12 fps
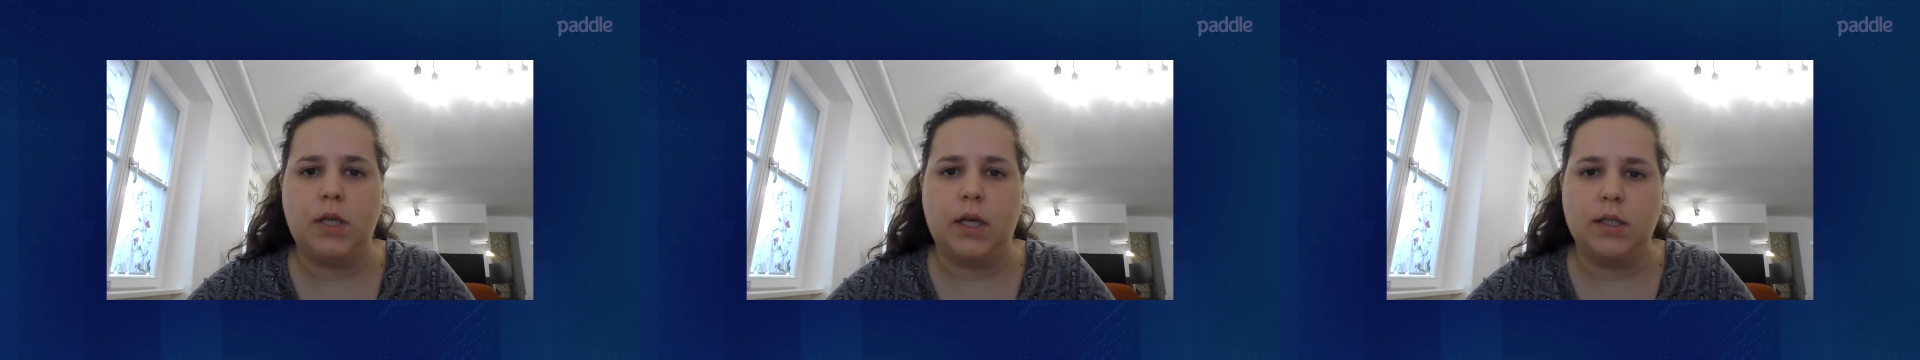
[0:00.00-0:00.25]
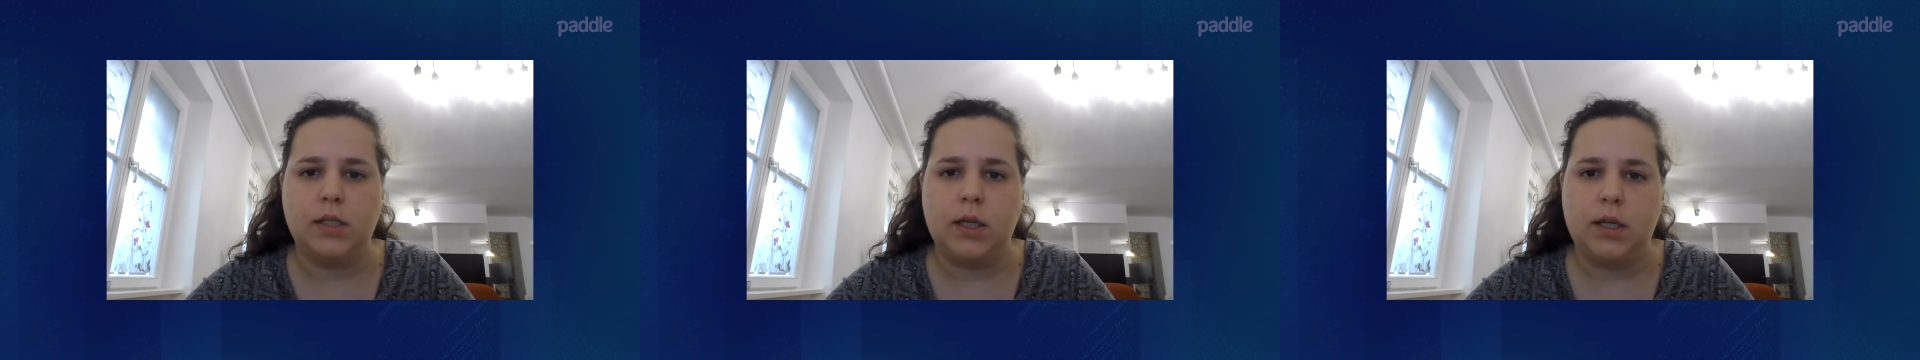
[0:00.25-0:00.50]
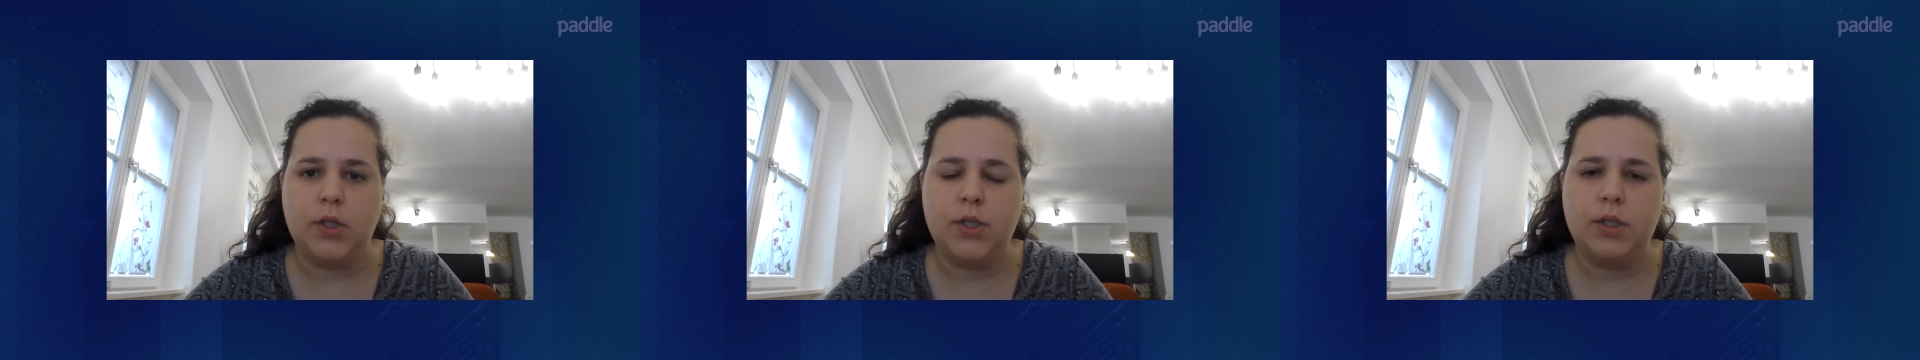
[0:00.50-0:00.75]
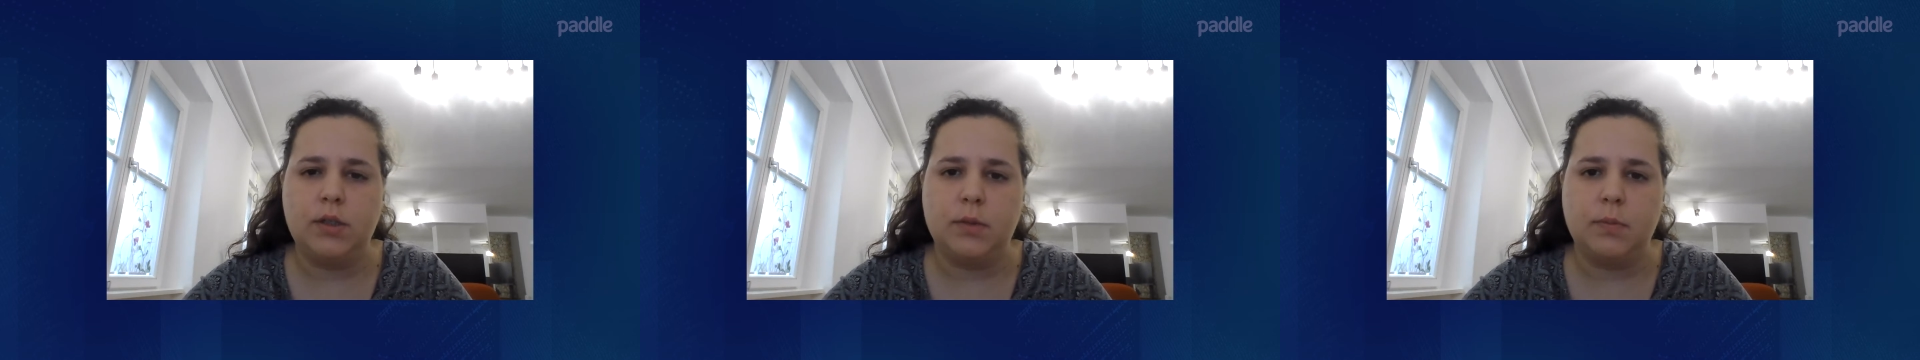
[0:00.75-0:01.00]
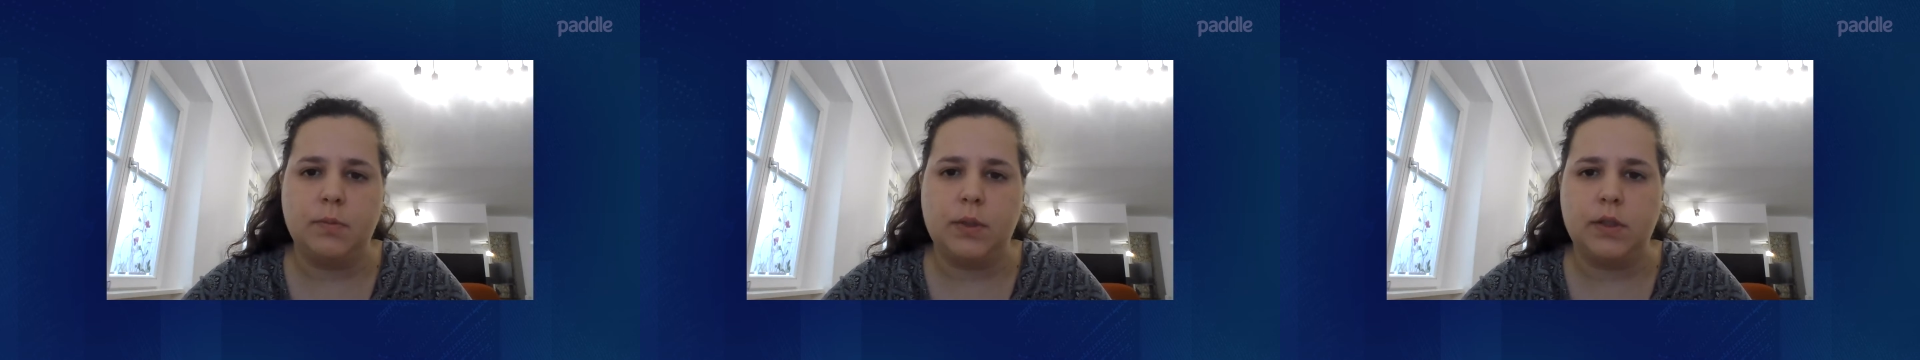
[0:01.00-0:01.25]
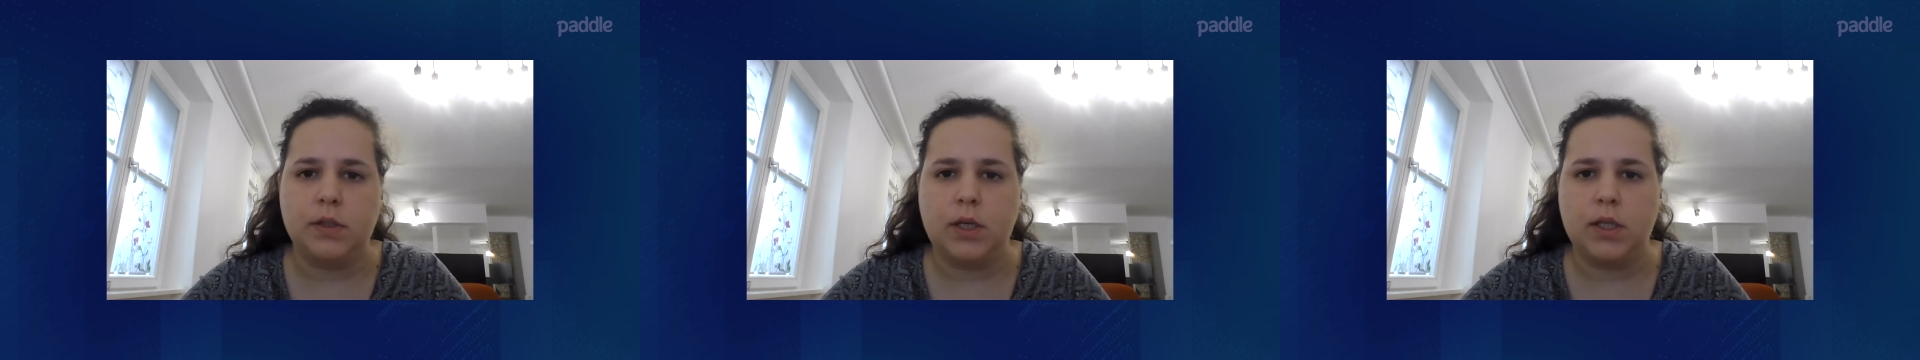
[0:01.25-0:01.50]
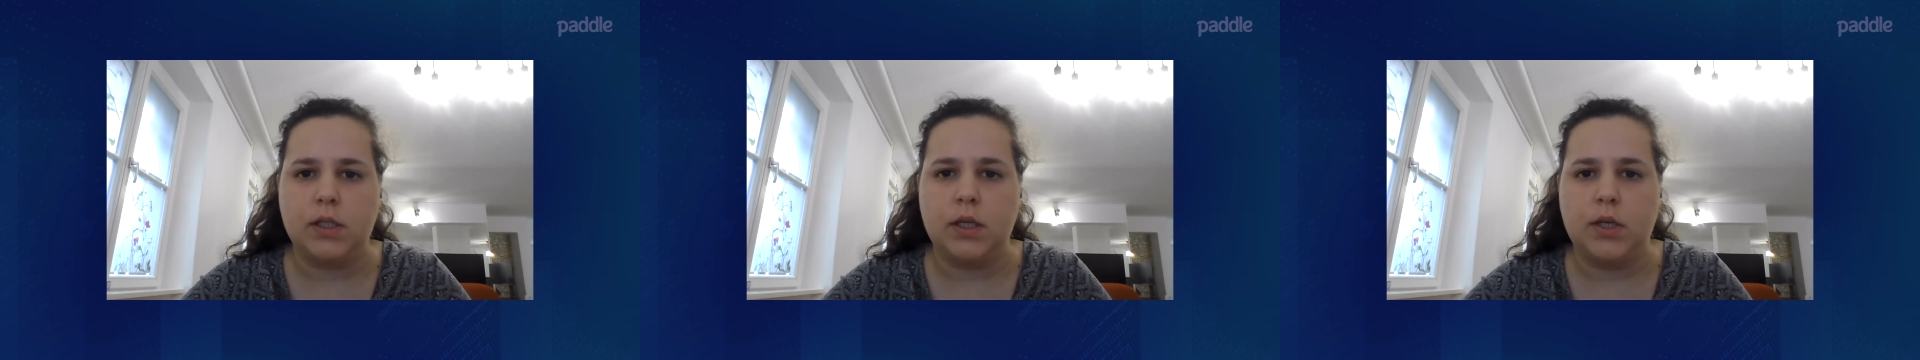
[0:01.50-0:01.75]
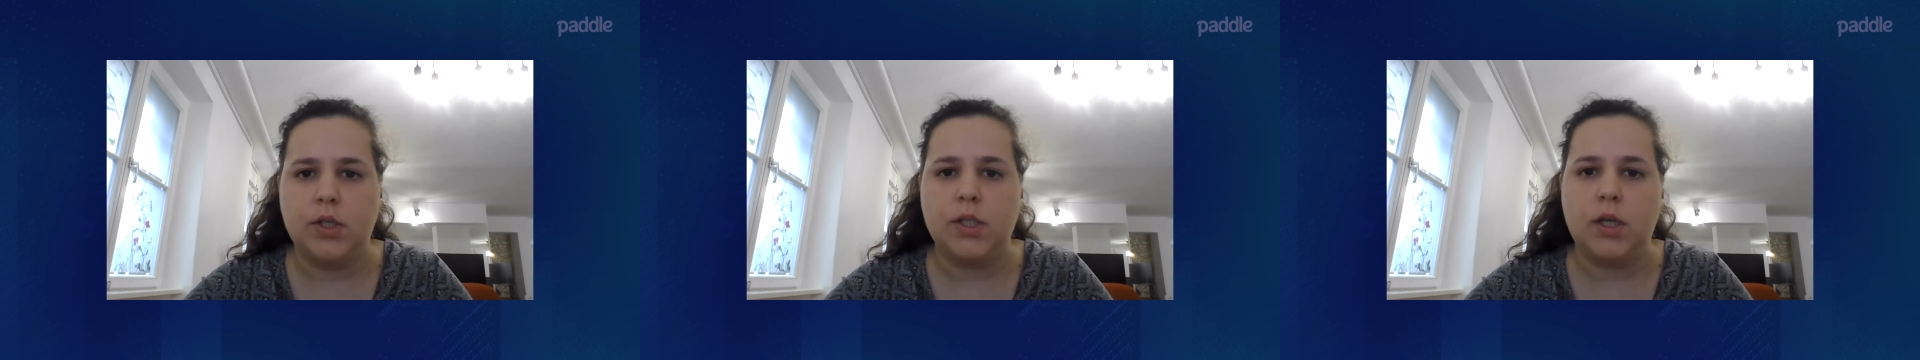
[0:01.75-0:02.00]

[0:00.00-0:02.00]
cancellation, because cancellations